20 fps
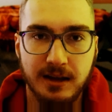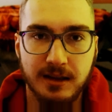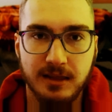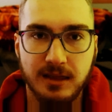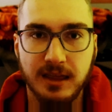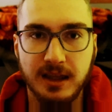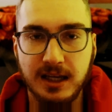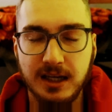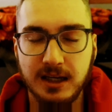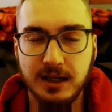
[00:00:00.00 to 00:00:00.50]

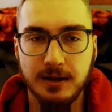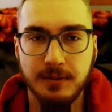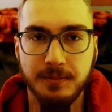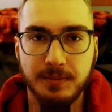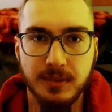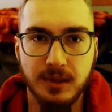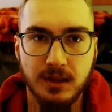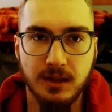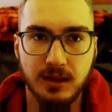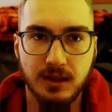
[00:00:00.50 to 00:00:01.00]
the
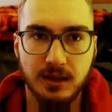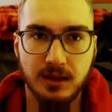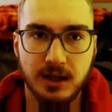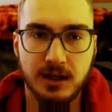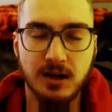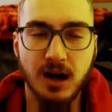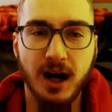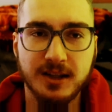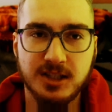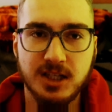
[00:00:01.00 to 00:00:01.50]

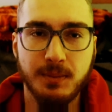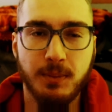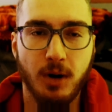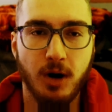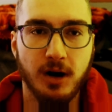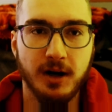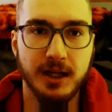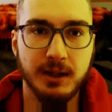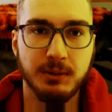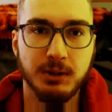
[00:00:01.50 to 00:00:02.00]
Nazi
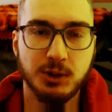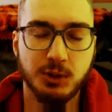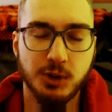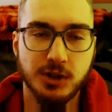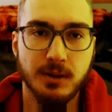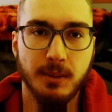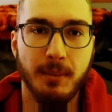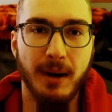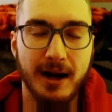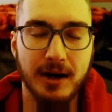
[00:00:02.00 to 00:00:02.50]
party, which was
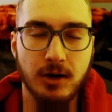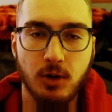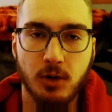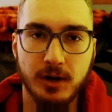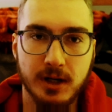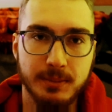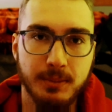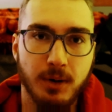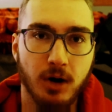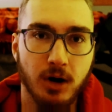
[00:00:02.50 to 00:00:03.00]
the
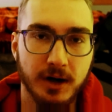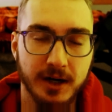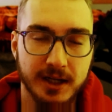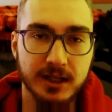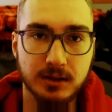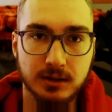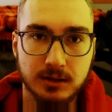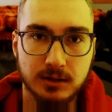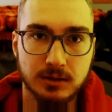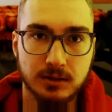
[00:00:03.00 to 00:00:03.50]
minority party
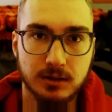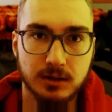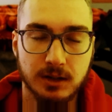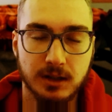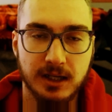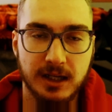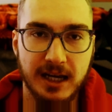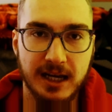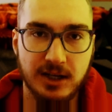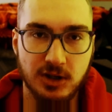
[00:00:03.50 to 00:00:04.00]

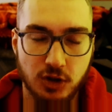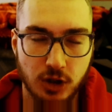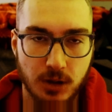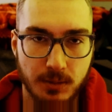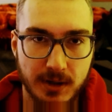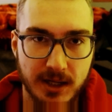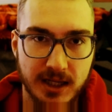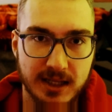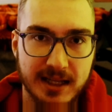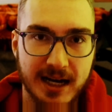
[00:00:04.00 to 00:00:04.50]
in
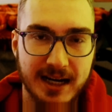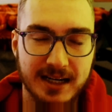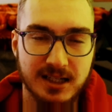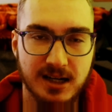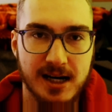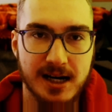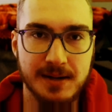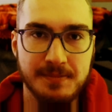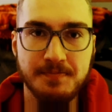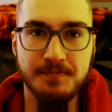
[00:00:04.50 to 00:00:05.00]
Germany in that
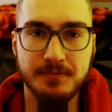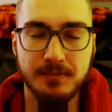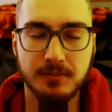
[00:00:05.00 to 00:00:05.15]
time,